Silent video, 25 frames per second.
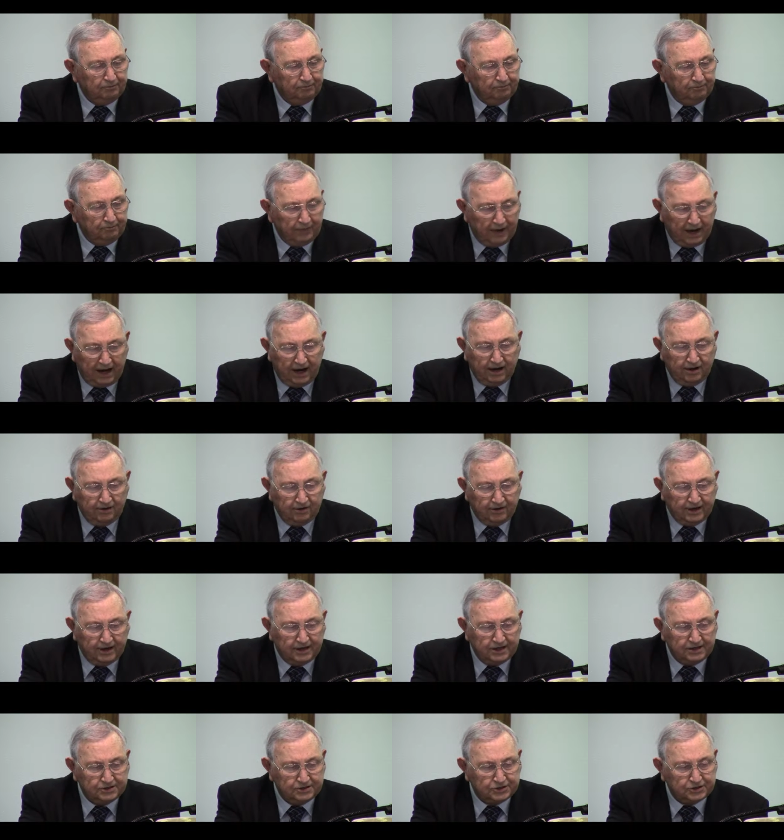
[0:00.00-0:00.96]

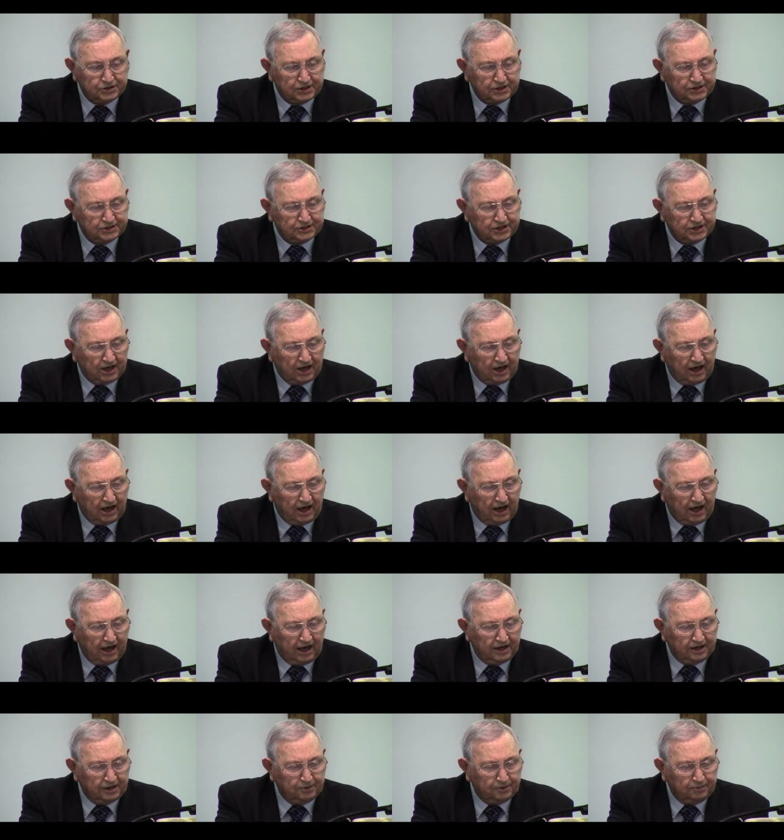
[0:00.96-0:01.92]
Marriage is
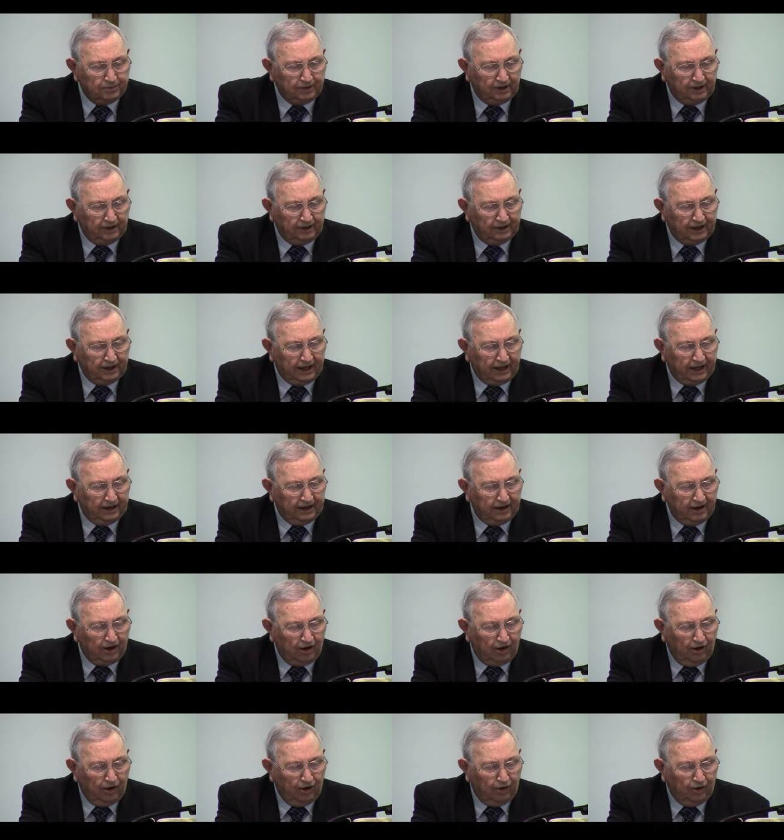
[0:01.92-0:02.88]
honorable
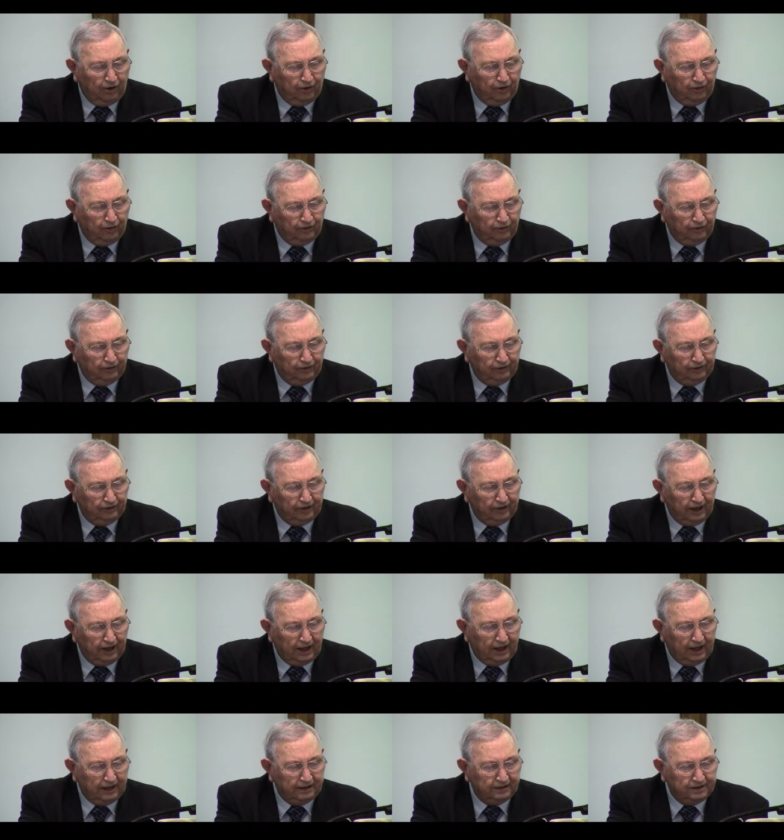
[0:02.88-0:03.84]
in all,
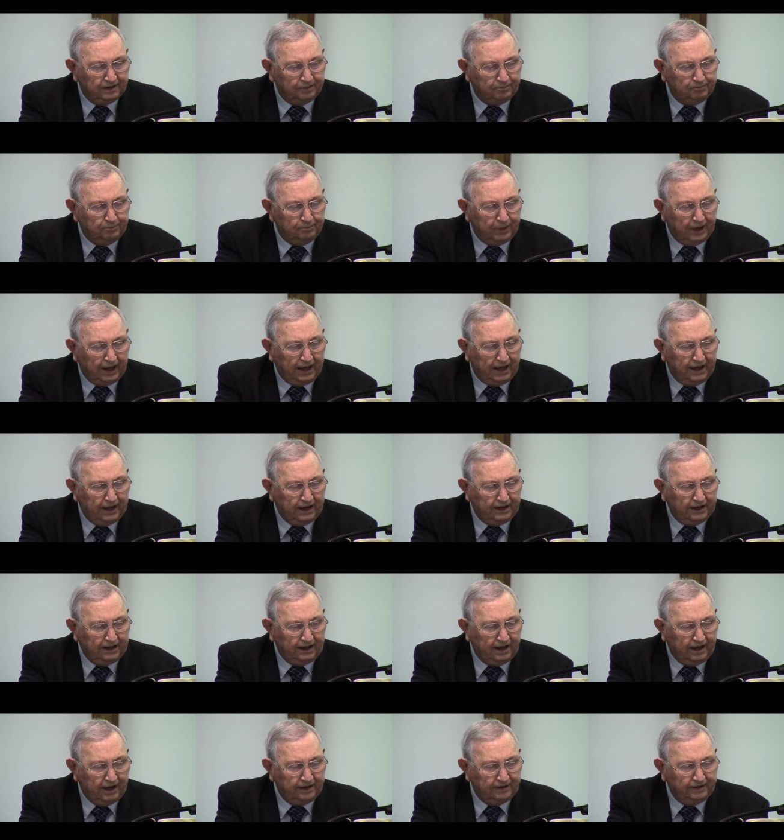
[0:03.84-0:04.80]
and the
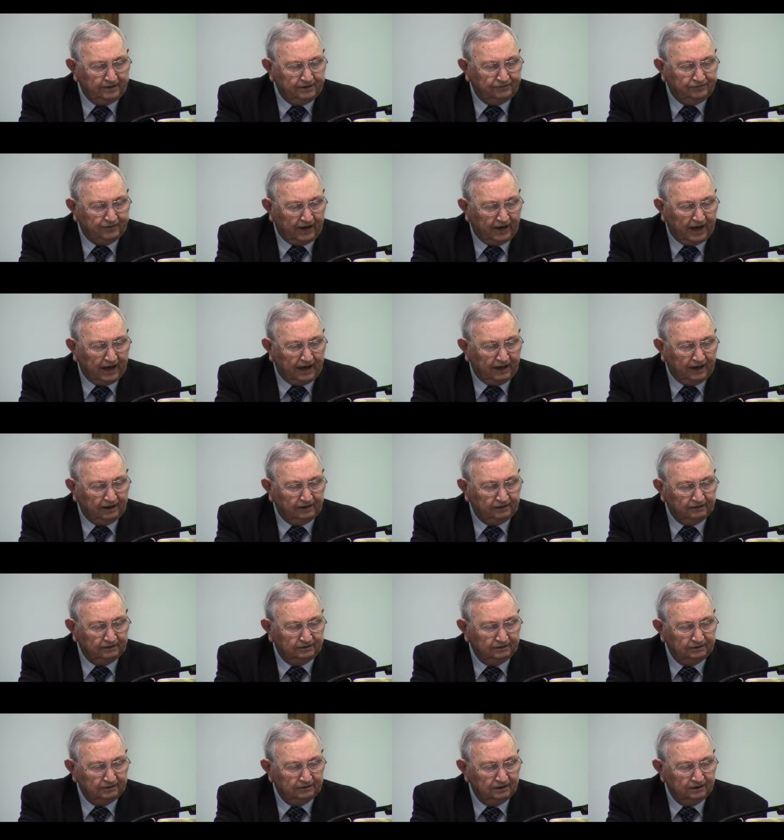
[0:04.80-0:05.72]
bed undefiled.